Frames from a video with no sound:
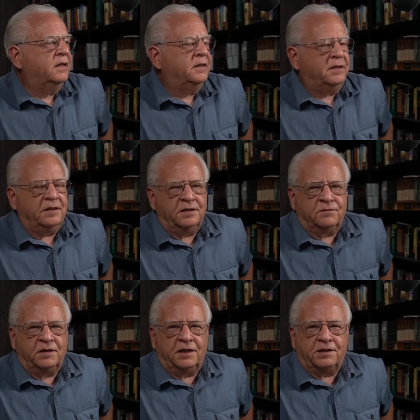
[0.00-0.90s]
You
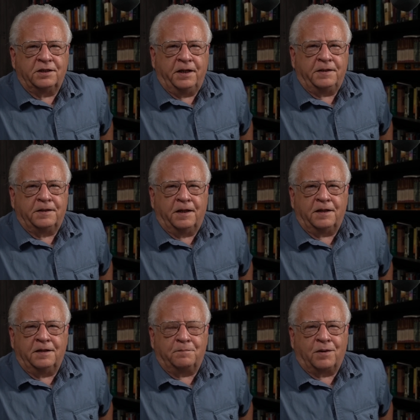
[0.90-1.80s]
really think that
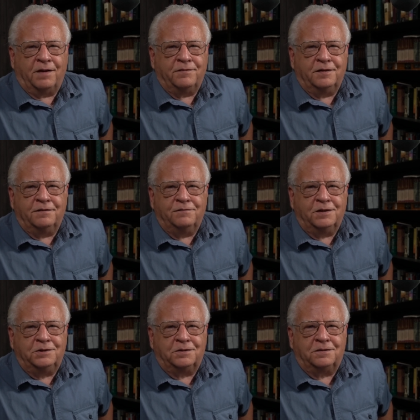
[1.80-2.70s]
a private
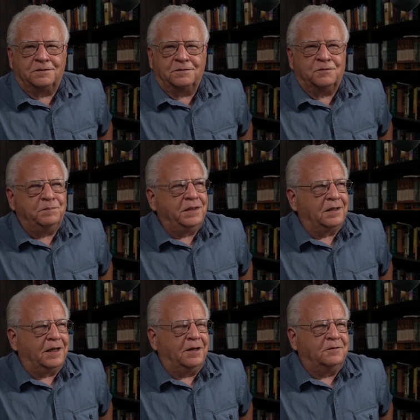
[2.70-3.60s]
individual would be
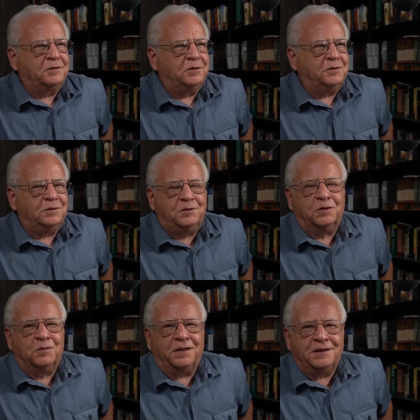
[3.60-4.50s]
allowed to
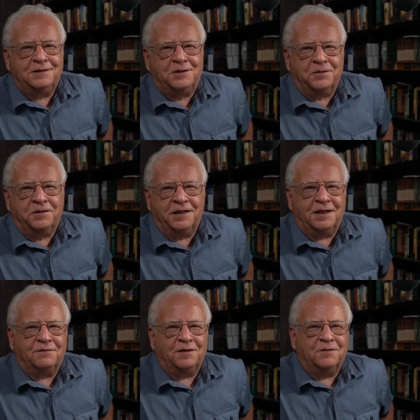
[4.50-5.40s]
do what he's doing
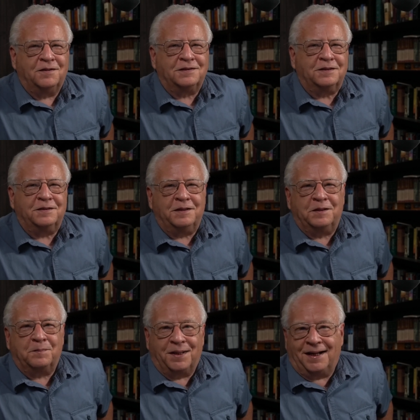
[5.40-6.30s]
if he wasn't in
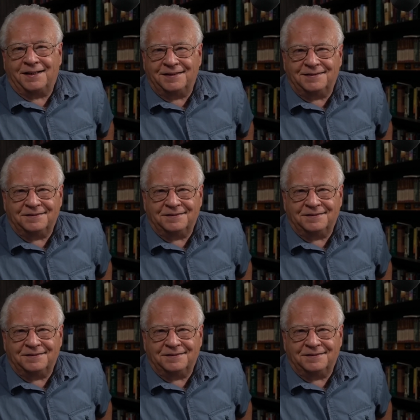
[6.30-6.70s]
the pocket